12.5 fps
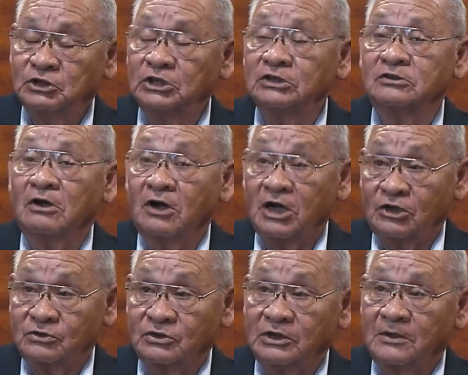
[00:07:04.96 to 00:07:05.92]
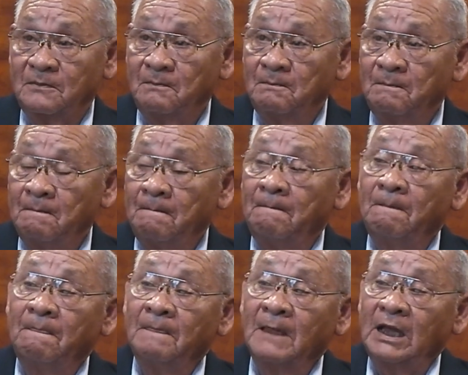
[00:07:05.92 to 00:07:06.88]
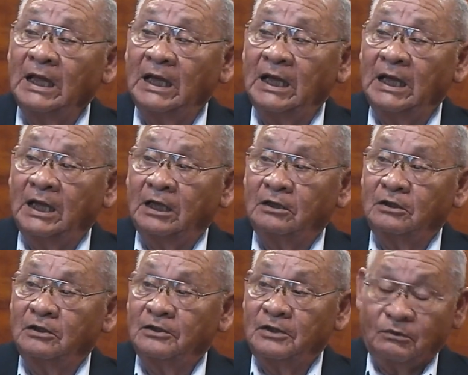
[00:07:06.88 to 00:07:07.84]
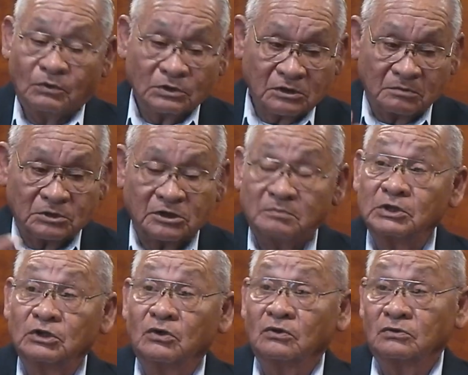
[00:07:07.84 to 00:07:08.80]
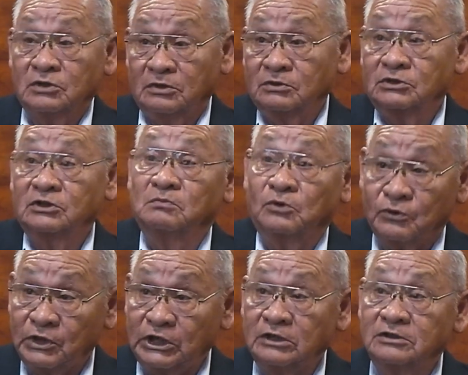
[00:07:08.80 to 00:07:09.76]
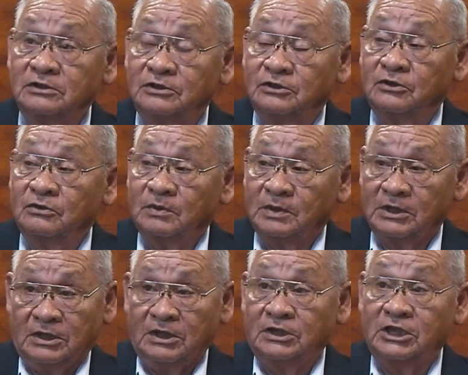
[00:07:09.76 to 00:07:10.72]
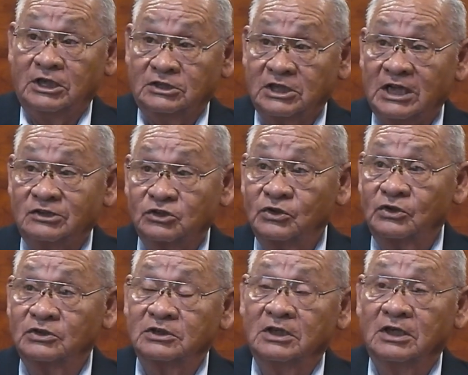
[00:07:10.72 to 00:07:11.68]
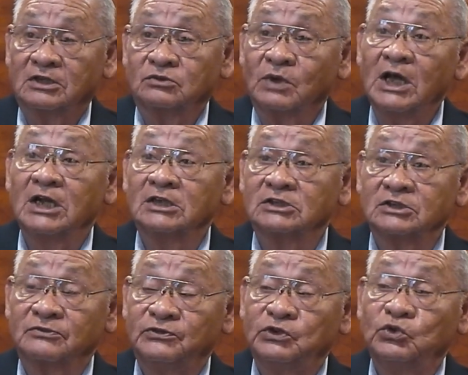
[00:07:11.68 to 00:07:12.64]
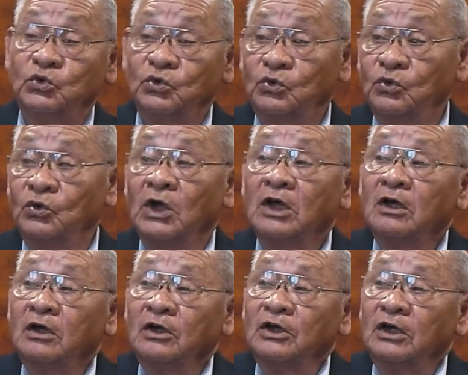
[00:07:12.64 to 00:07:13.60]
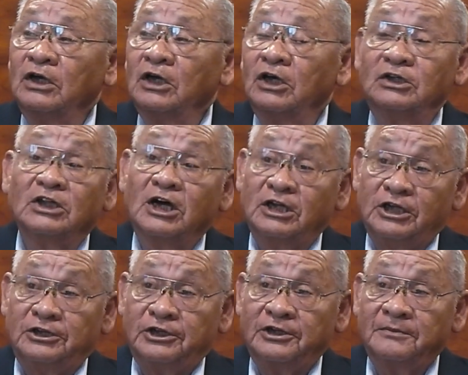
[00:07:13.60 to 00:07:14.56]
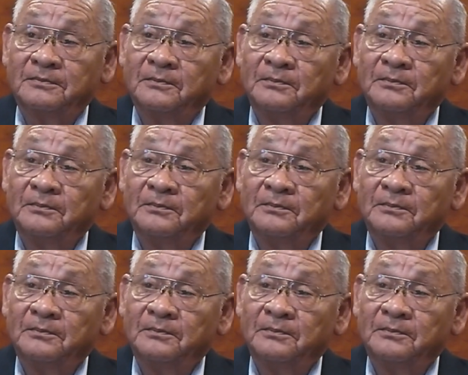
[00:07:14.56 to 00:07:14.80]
Chickasaw country. And there were some Seminoles, there were some Creeks, you know, attends that church, as well as a few non-Indians.